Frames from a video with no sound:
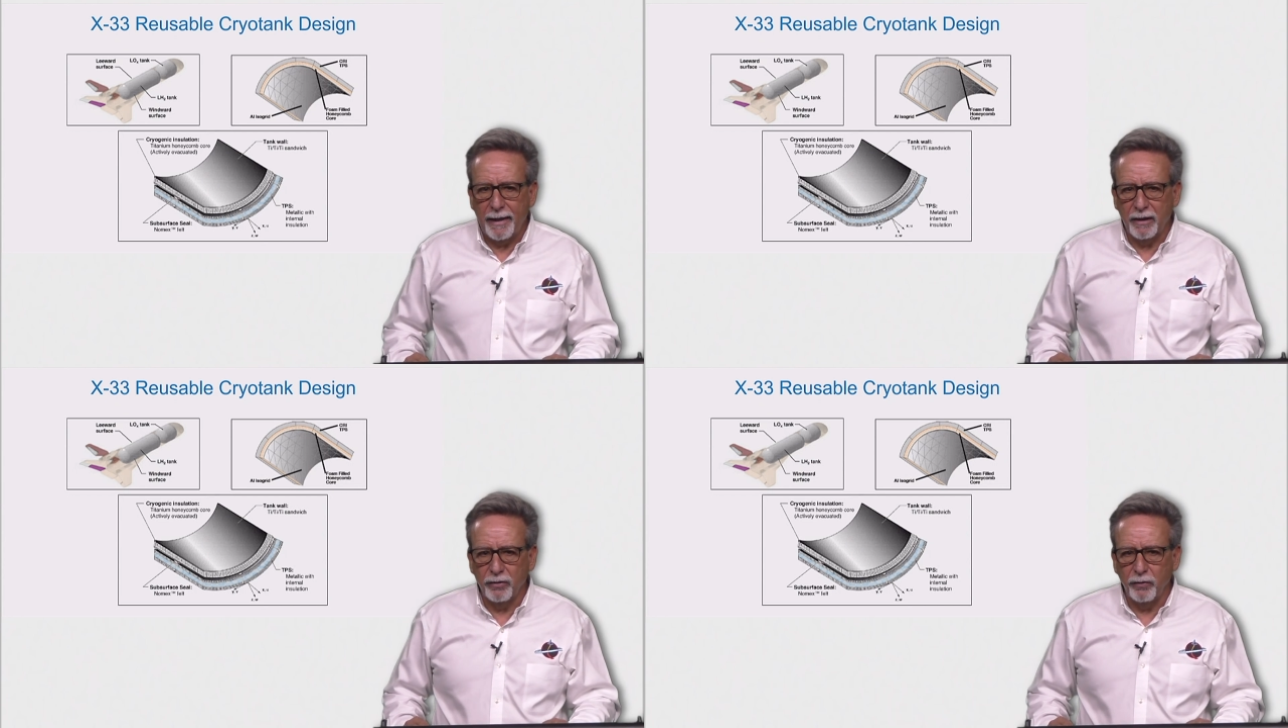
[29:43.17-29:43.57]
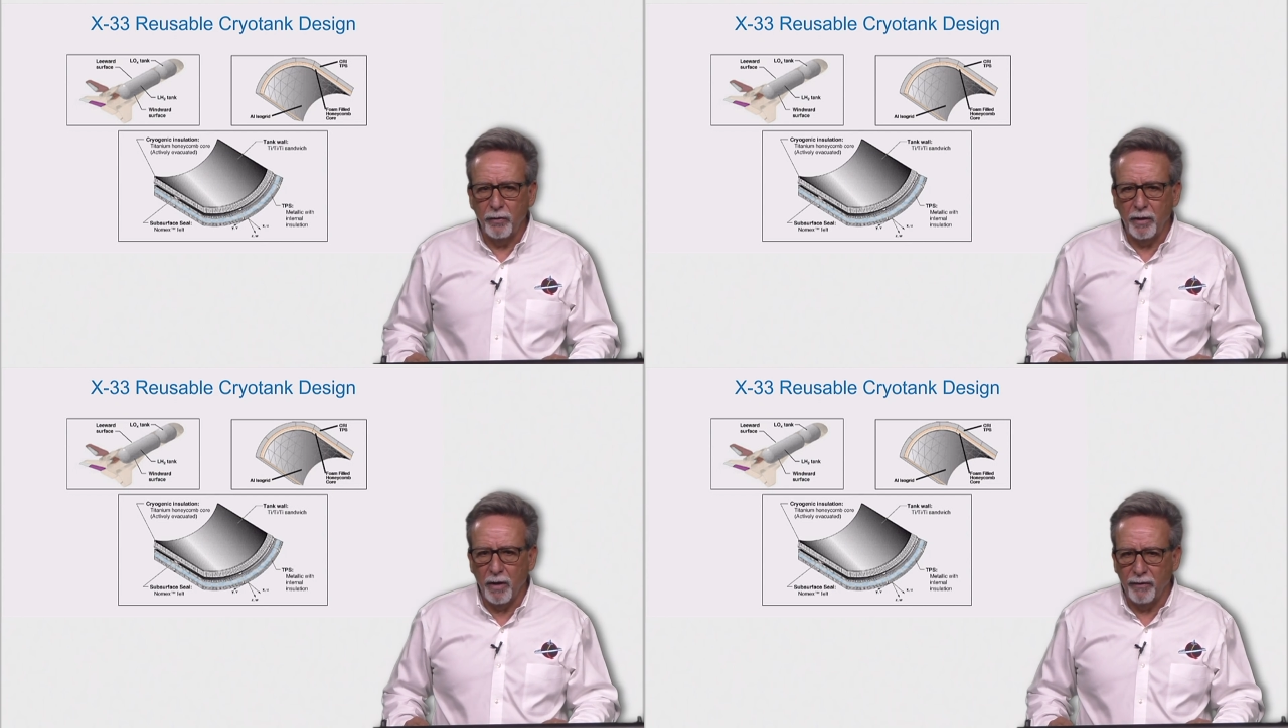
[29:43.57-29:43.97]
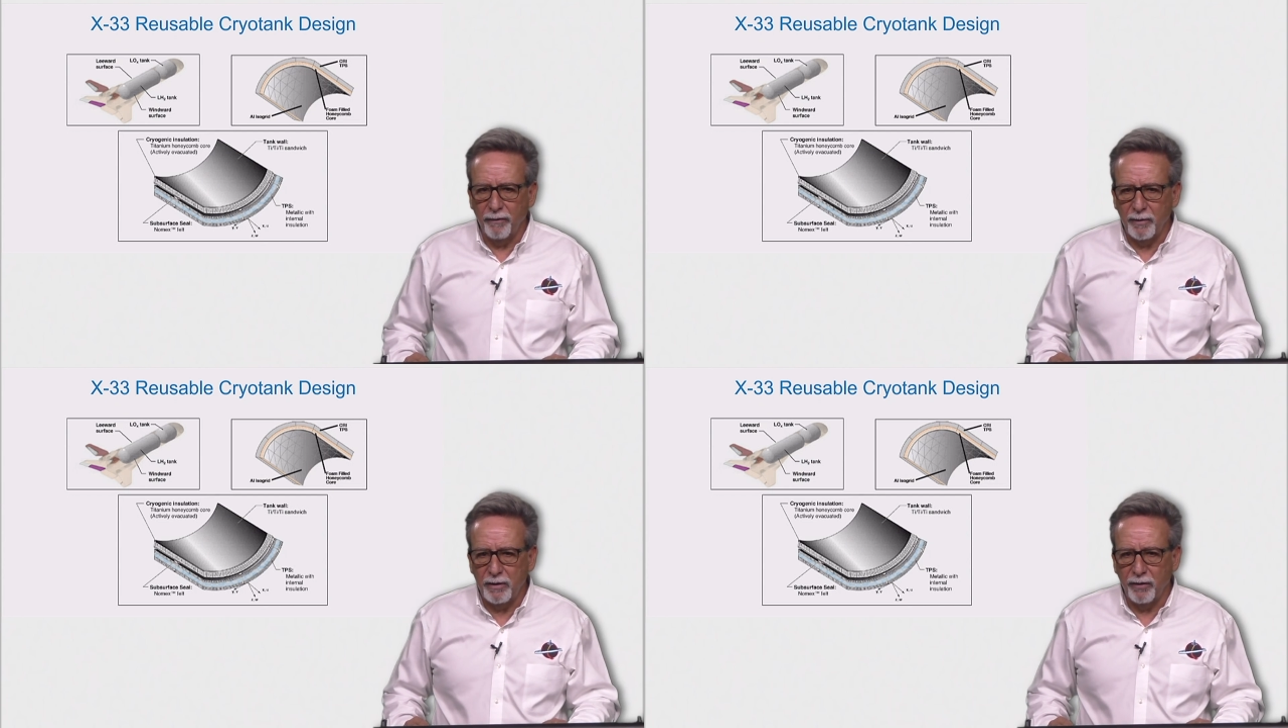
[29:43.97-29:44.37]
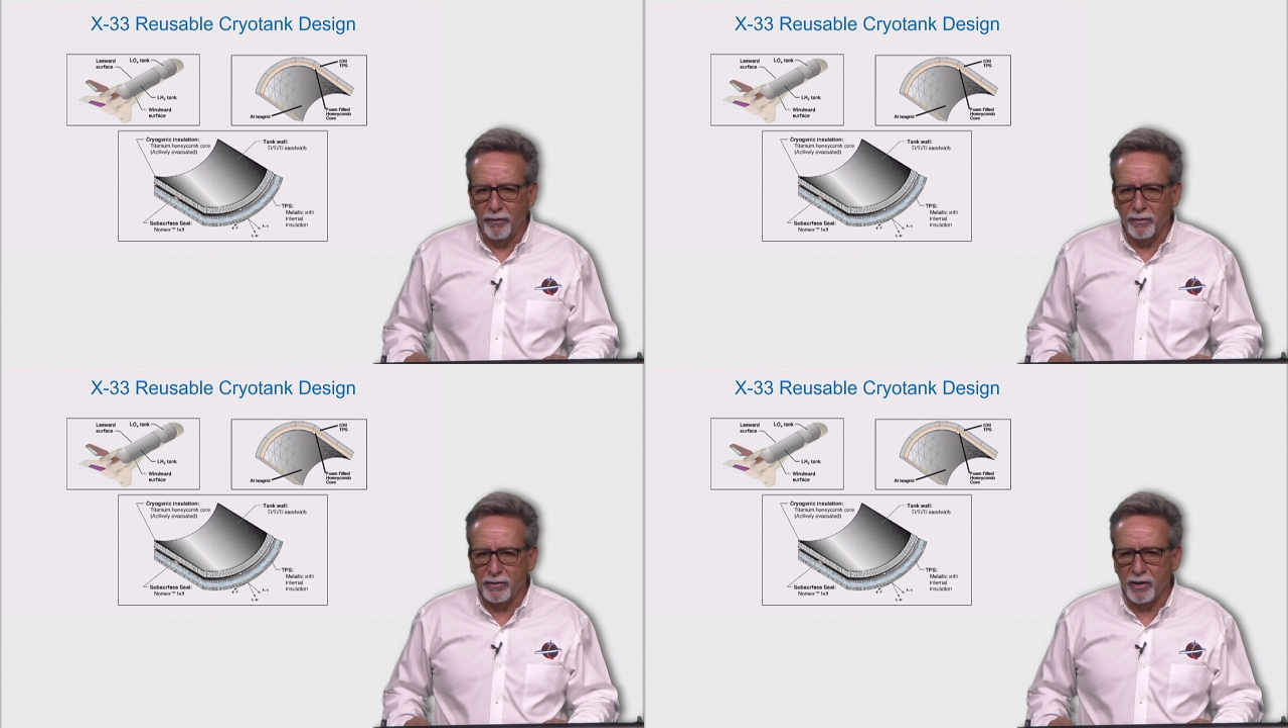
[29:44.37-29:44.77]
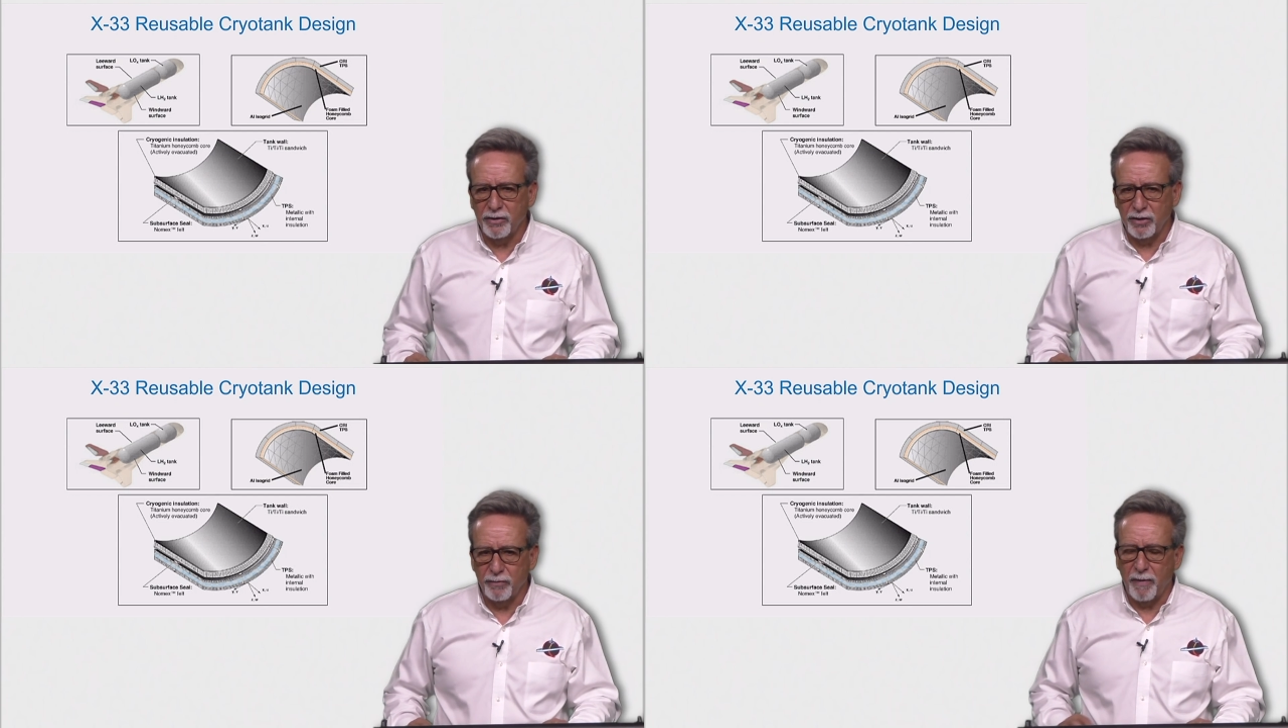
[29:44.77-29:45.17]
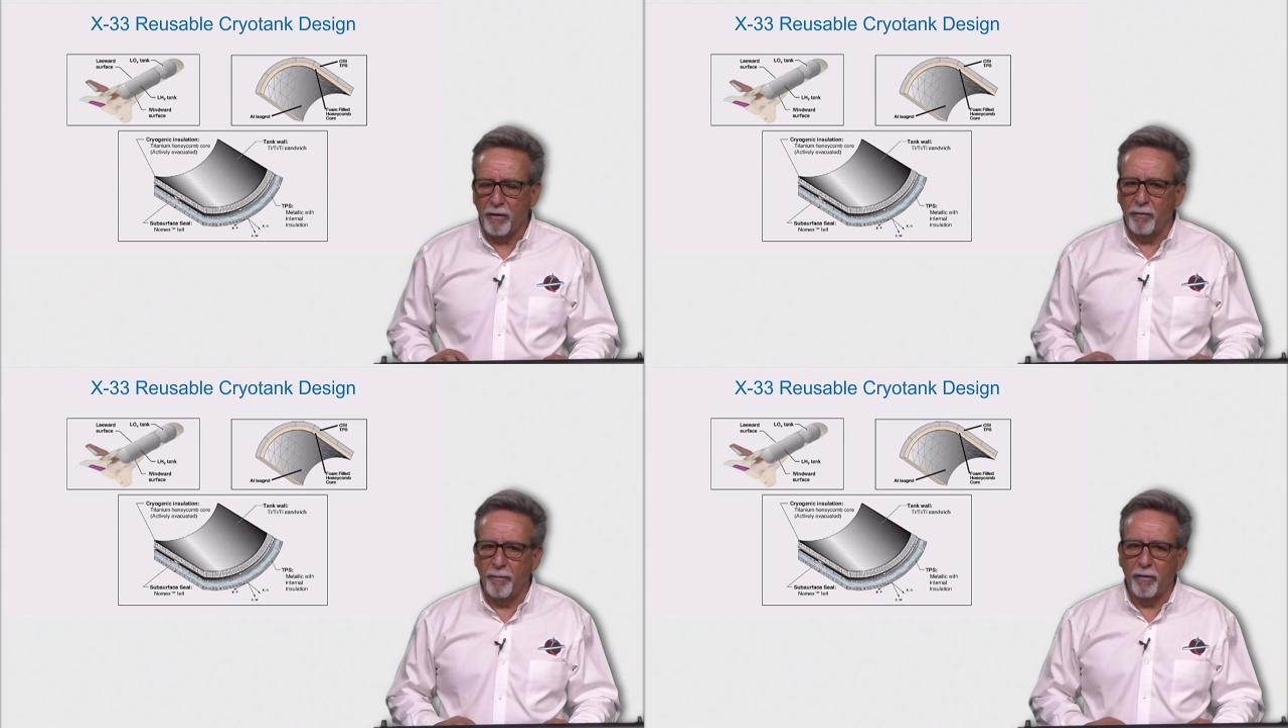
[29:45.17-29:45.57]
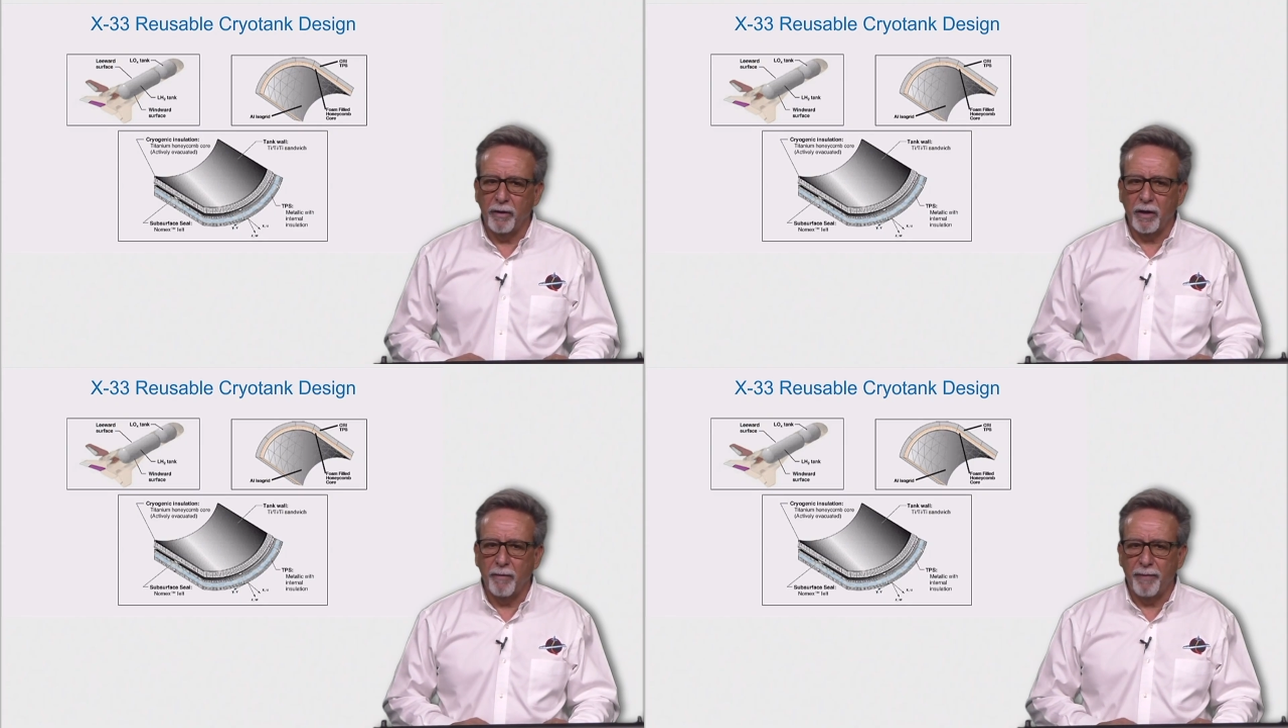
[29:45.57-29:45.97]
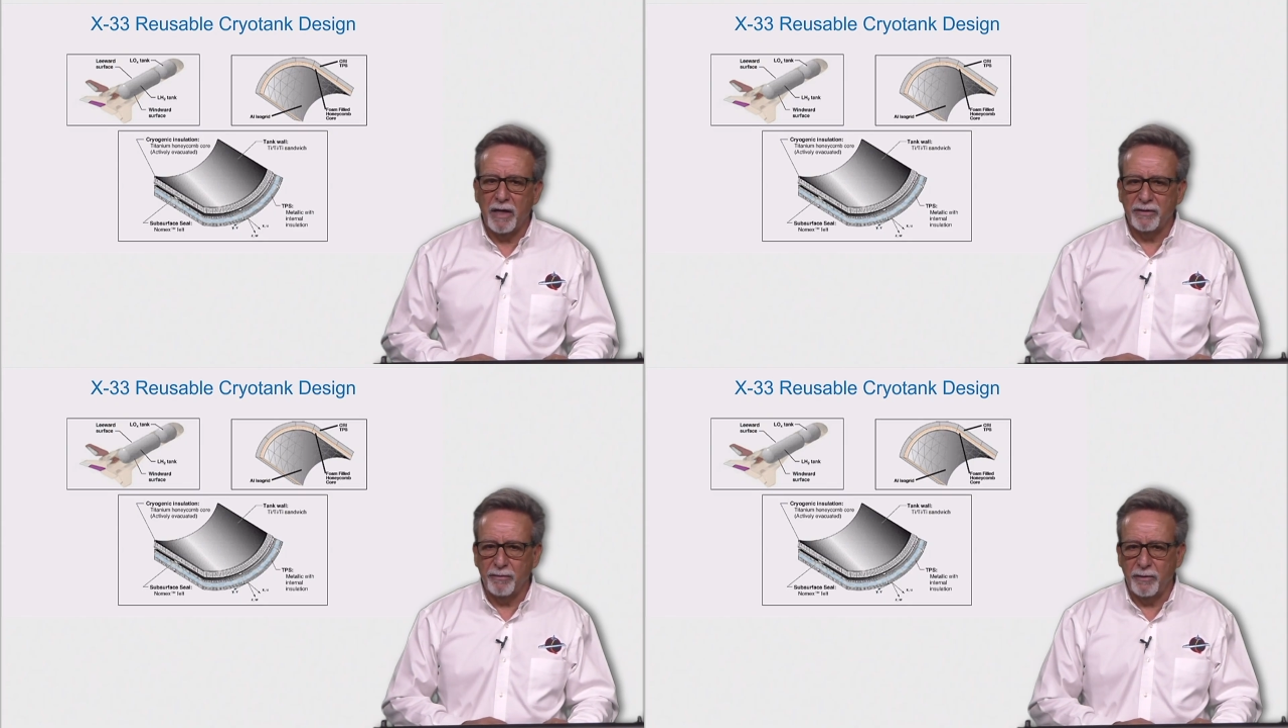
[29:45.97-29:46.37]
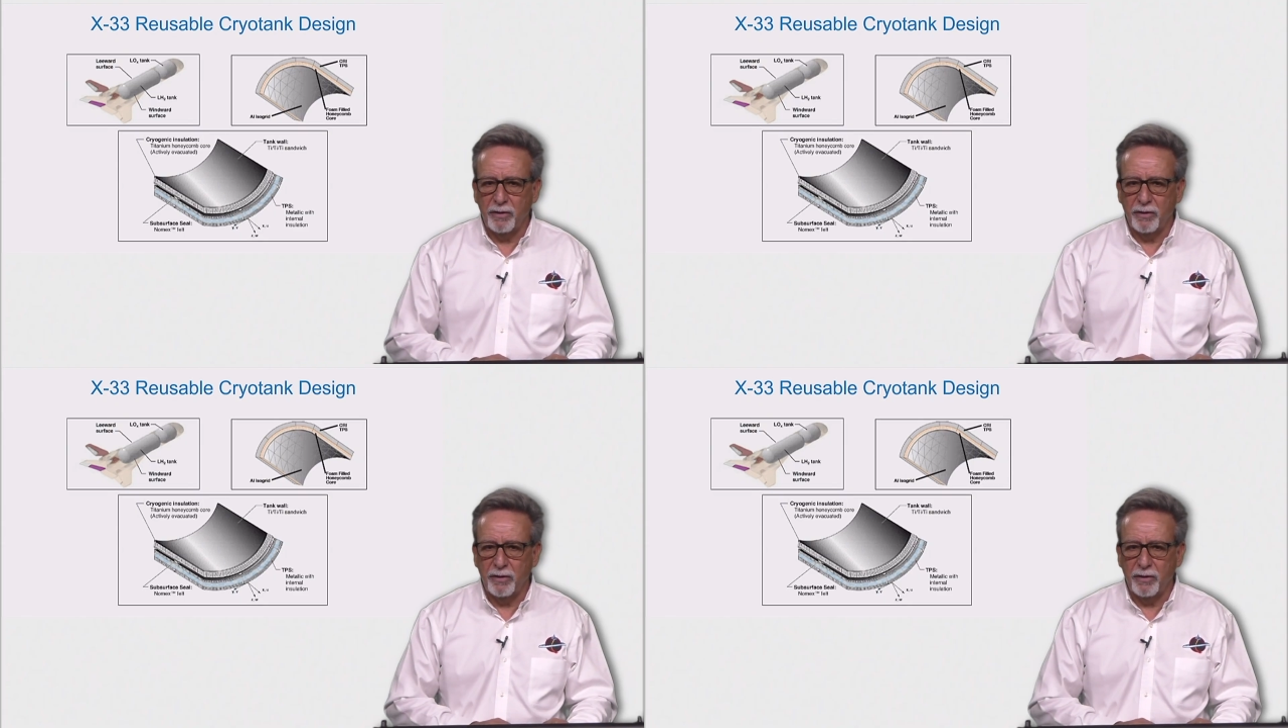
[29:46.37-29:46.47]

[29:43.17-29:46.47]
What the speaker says: included other materials such as polymeric composite